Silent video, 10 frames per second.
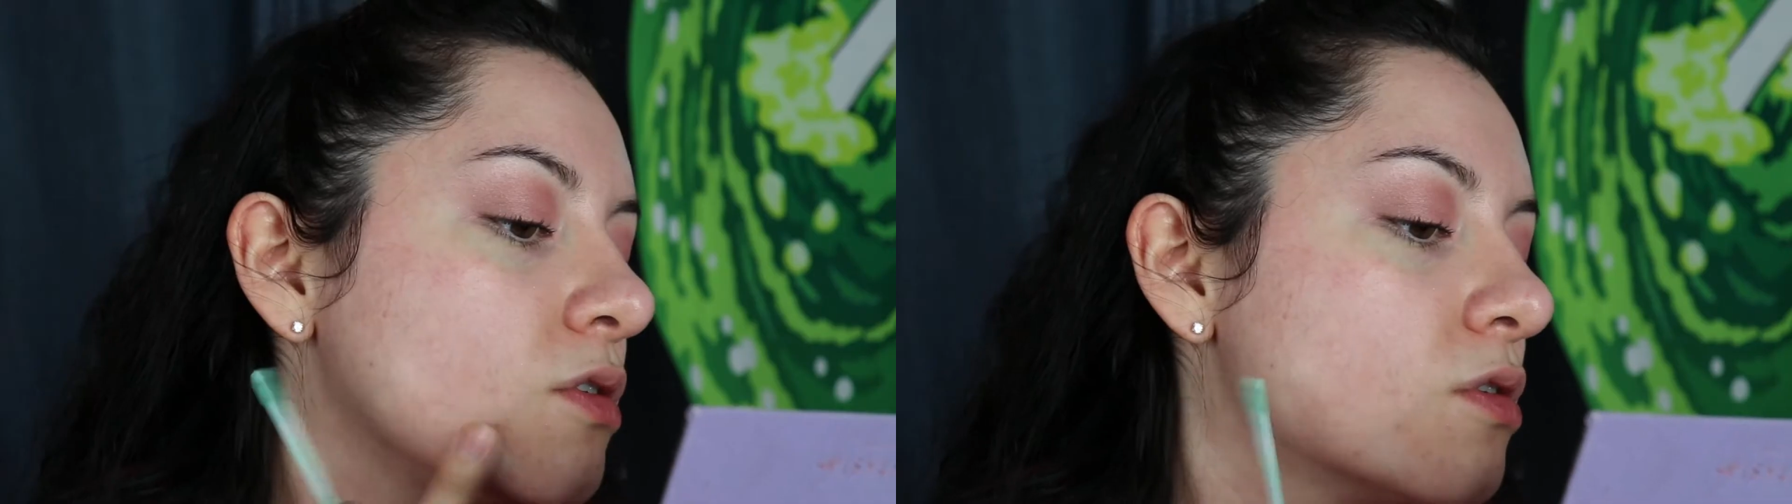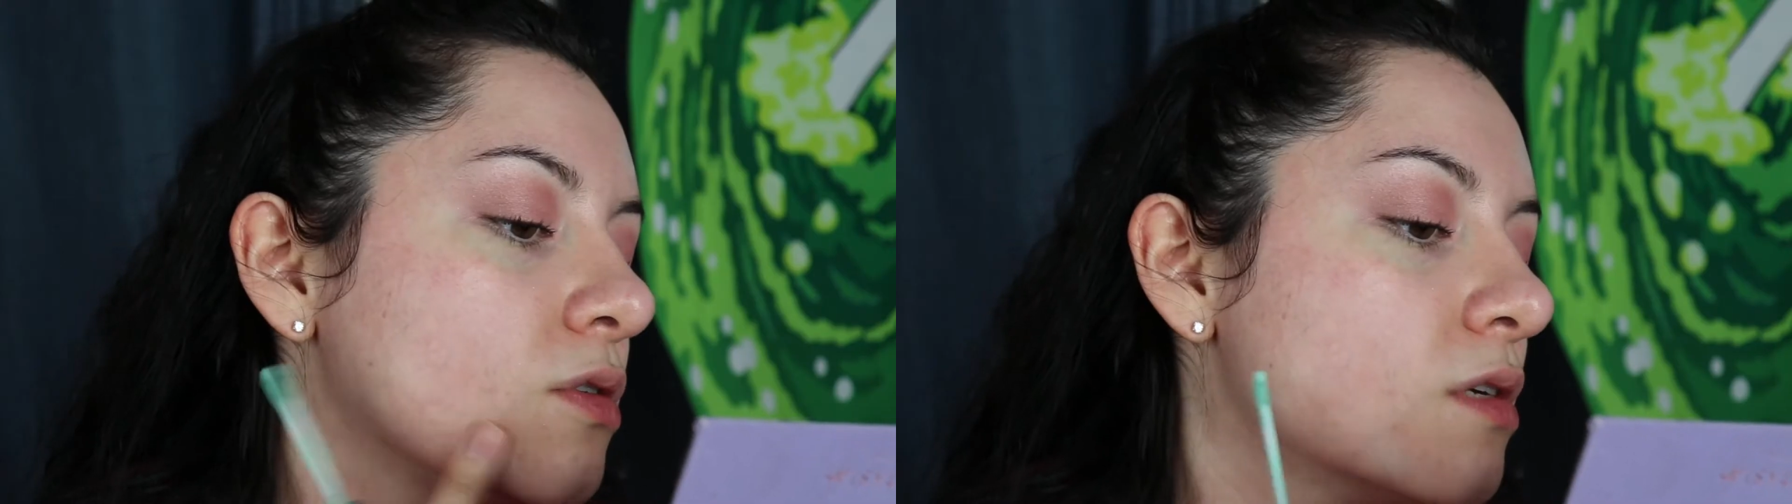
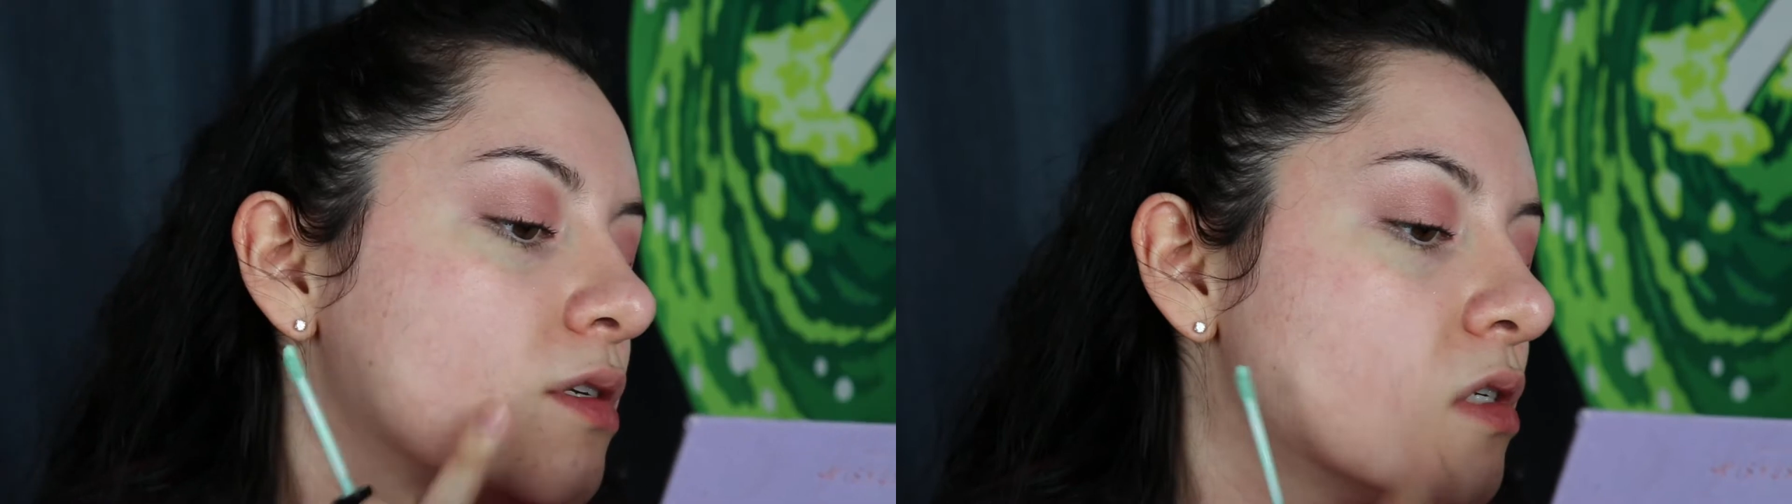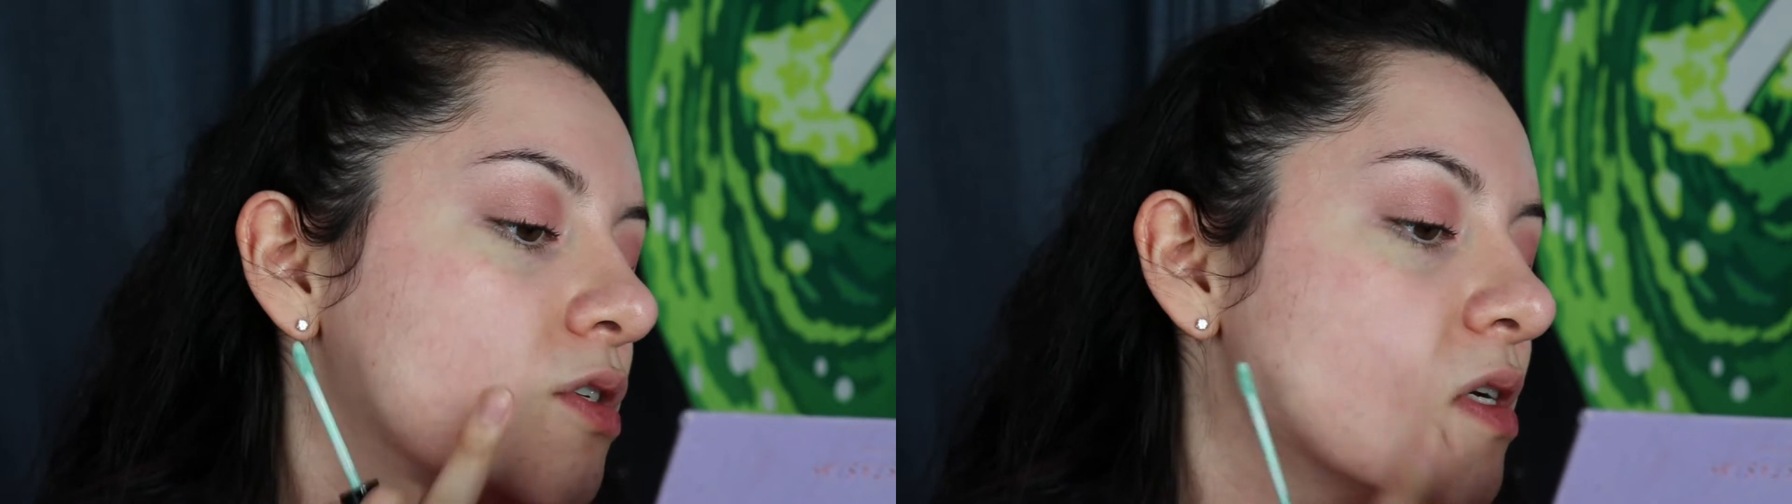just so it
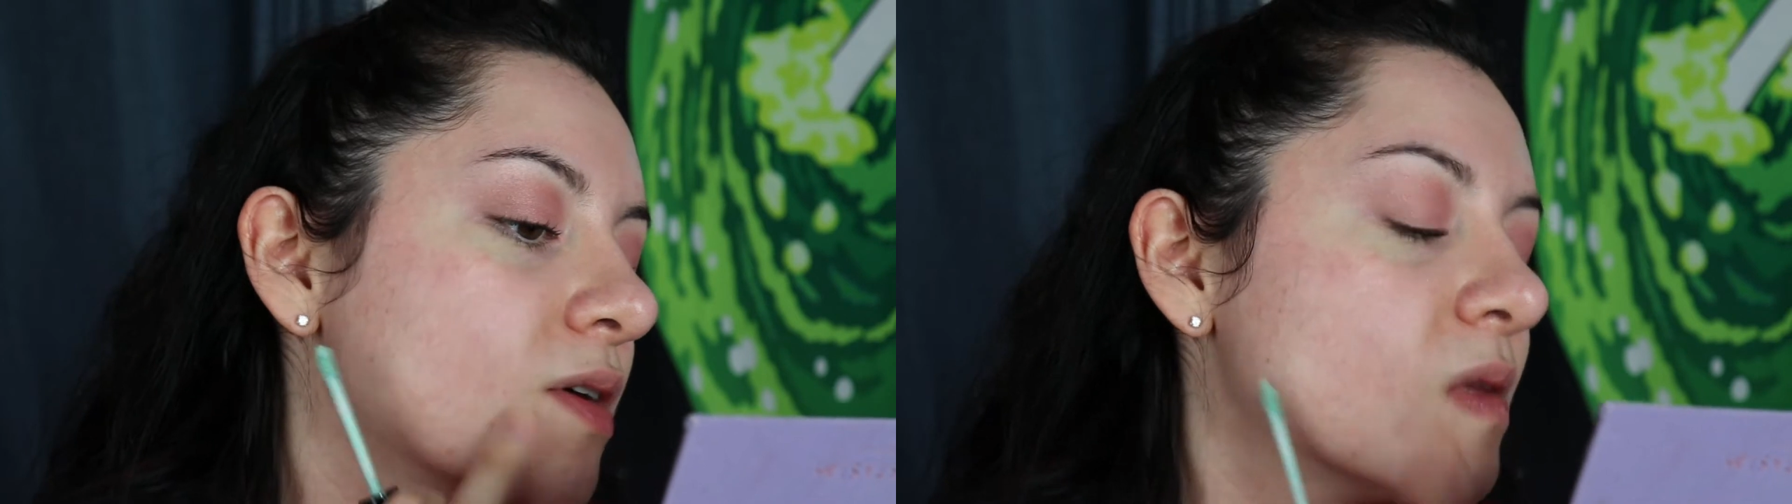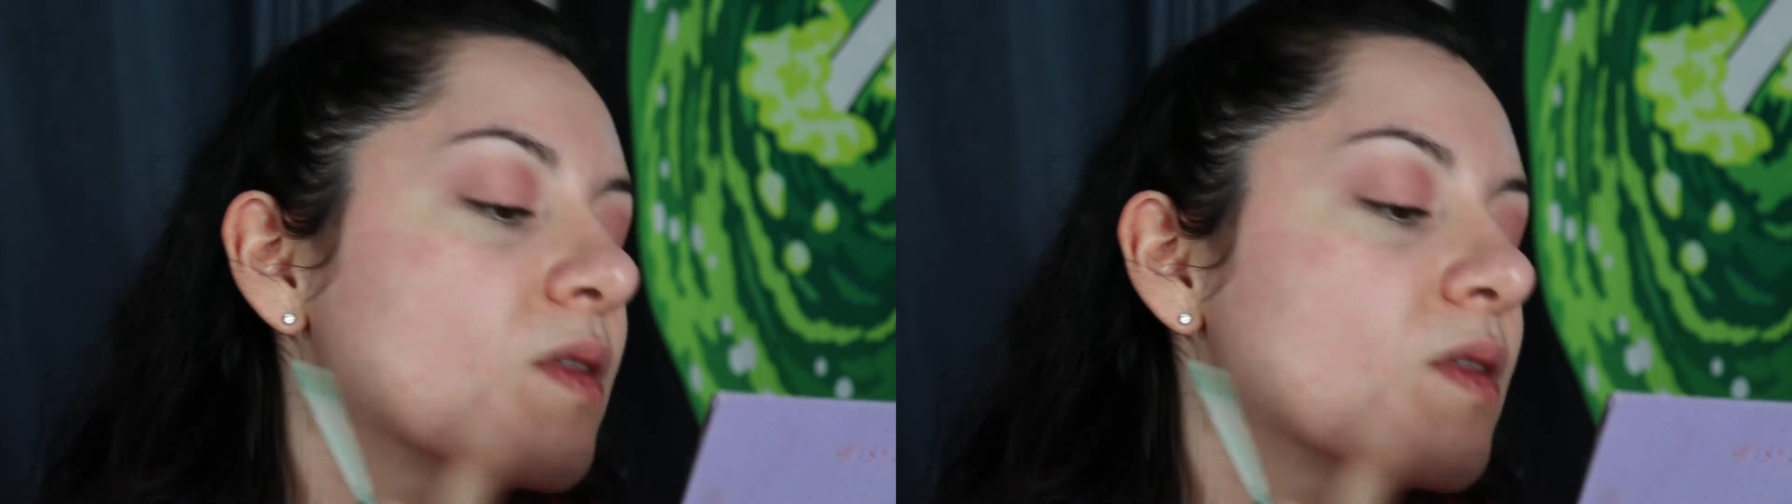doesn't show